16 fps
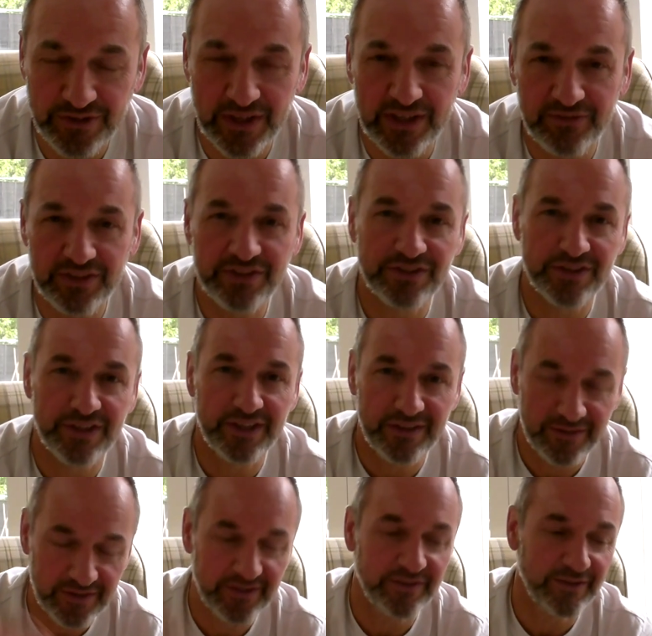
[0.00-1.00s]
David saying
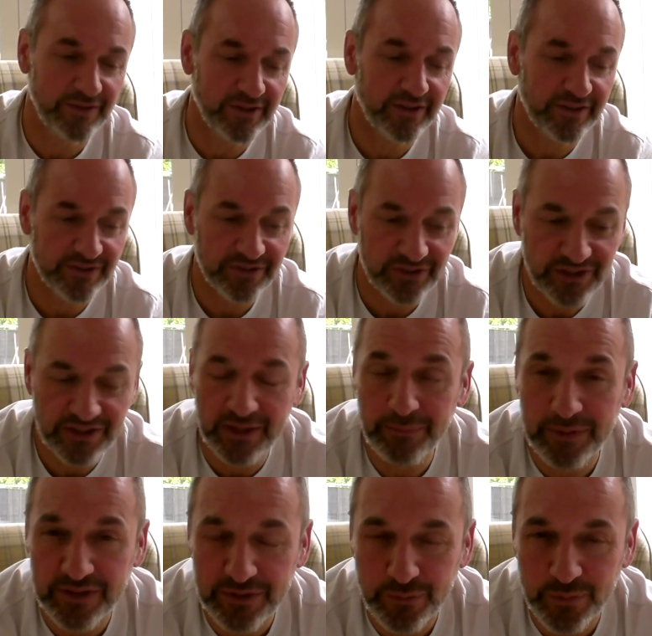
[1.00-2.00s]
that God as a
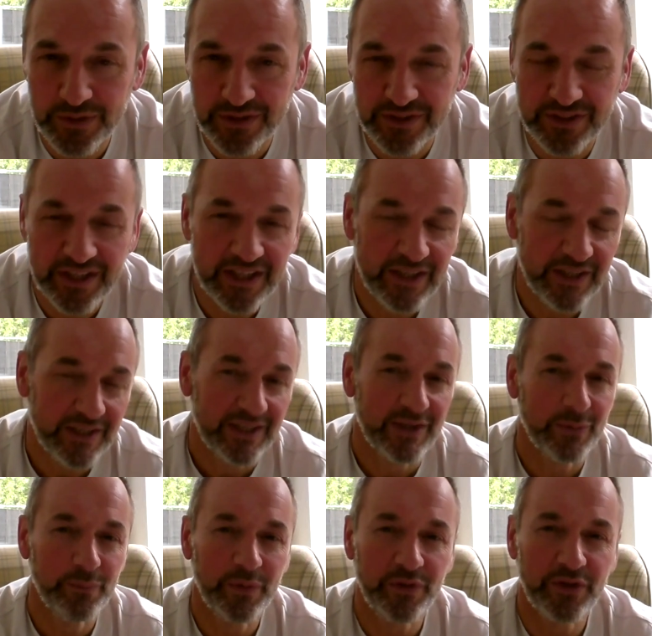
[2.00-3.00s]
shepherd is with us.
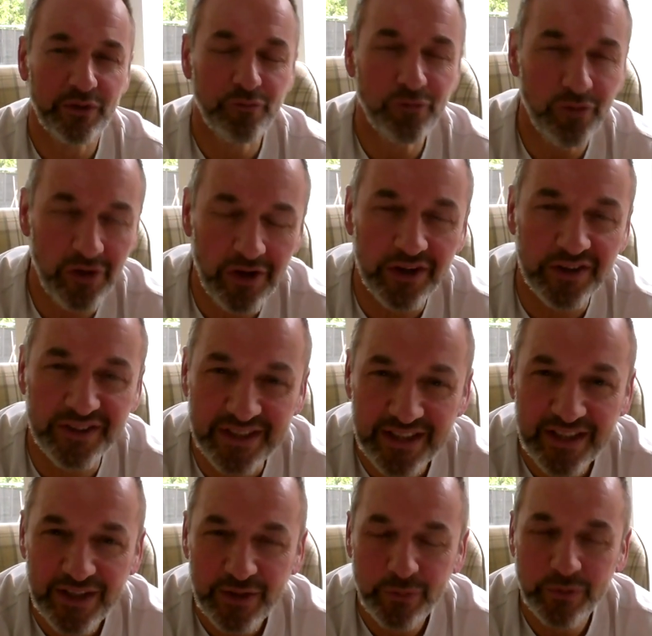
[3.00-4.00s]
But the rod
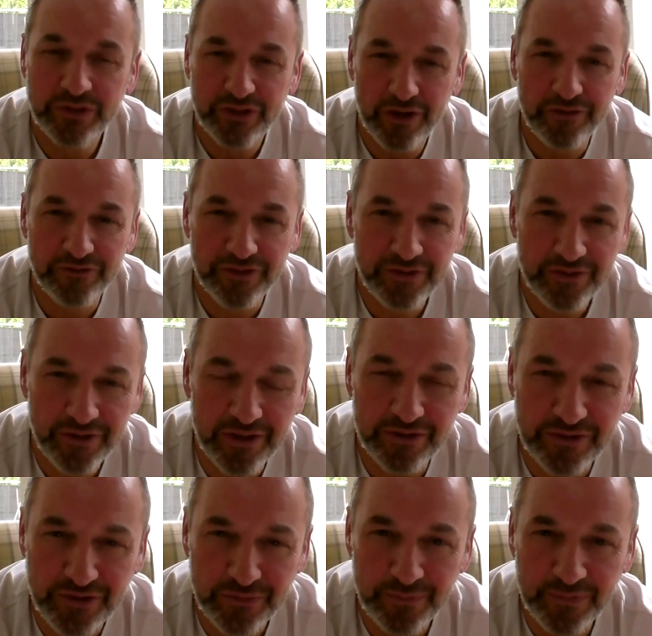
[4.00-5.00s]
was often not
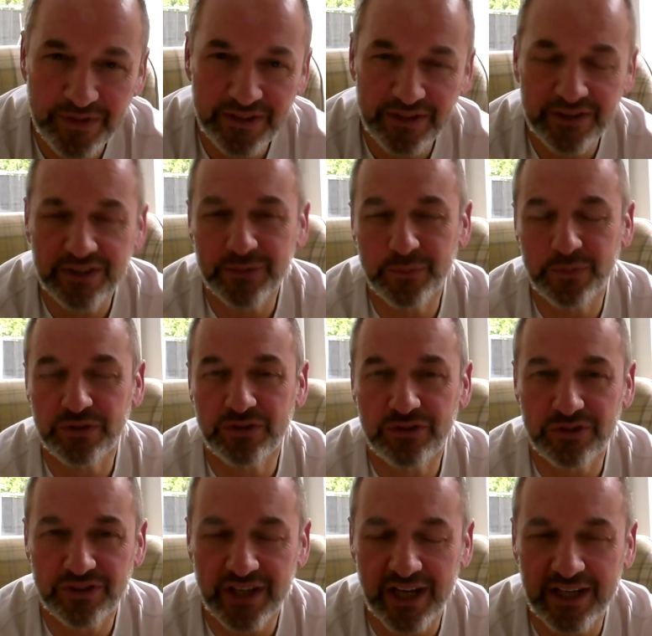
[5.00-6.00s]
something that was
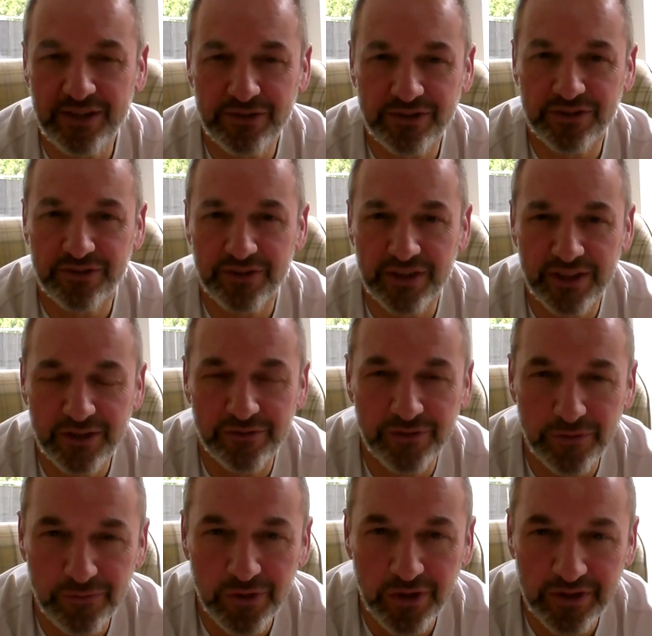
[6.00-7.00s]
just, I used to think of
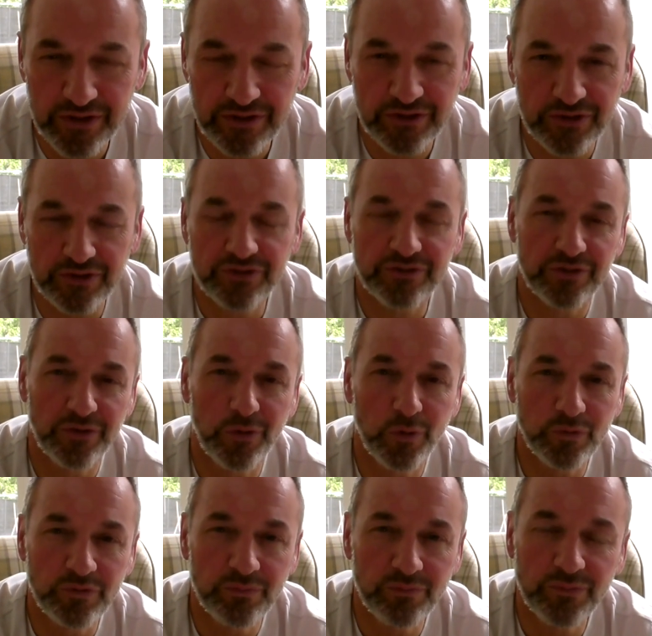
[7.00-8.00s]
the rod as just an
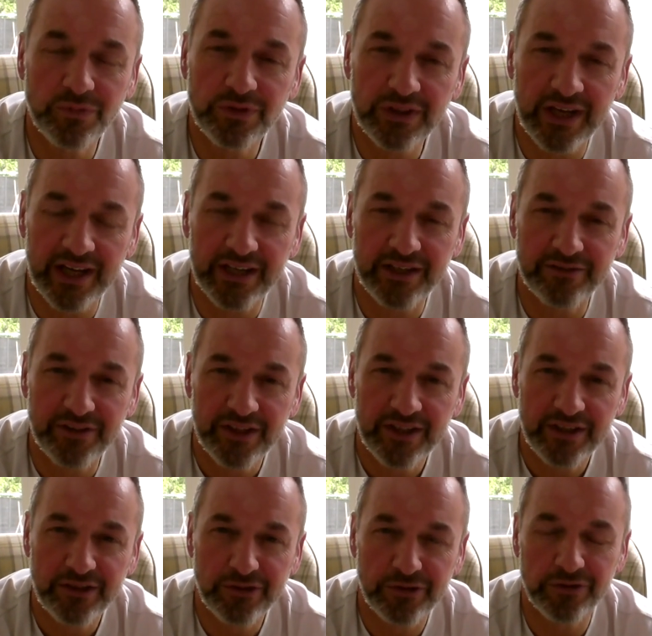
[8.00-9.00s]
old kind of
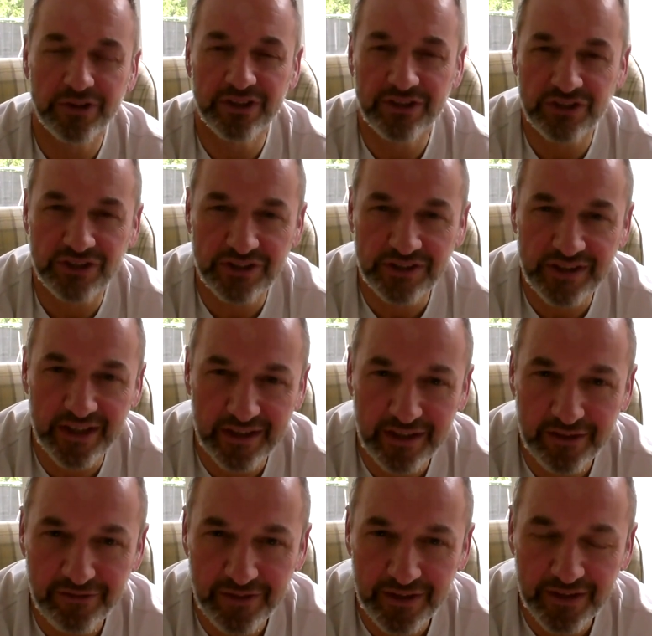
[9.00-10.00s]
crooked stick,
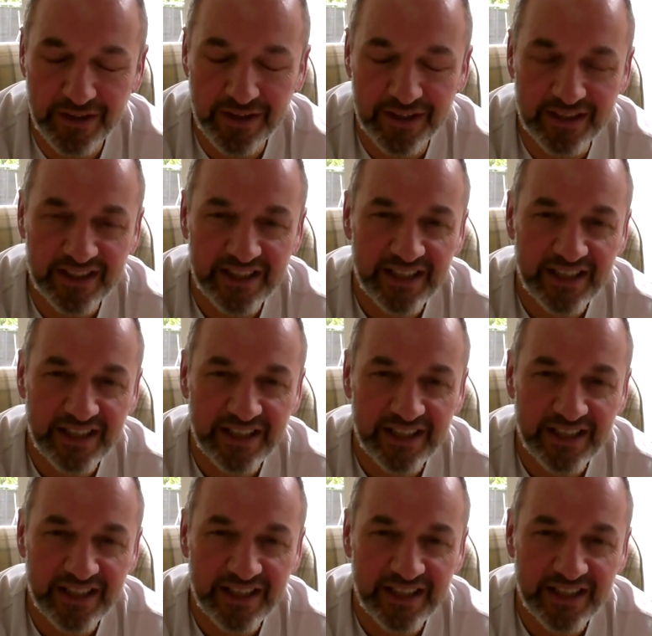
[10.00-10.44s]
if you like,